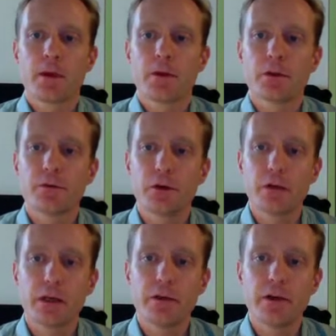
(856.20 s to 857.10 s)
It's the view
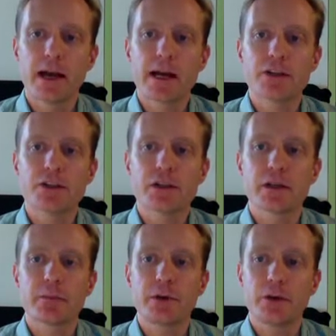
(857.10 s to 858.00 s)
that even actions
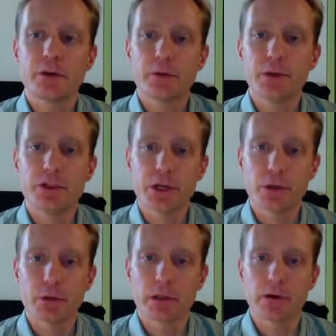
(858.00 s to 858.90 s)
that appear to be
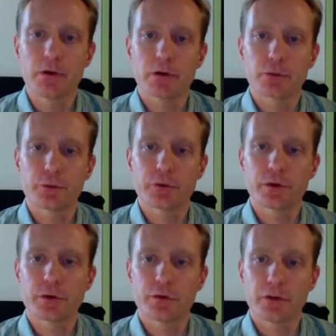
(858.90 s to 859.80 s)
genuinely
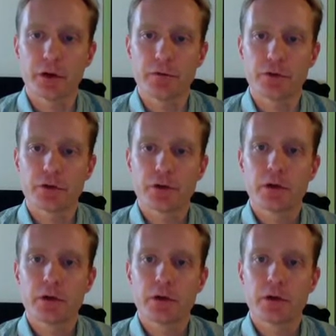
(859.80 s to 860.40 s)
altruistic or selfless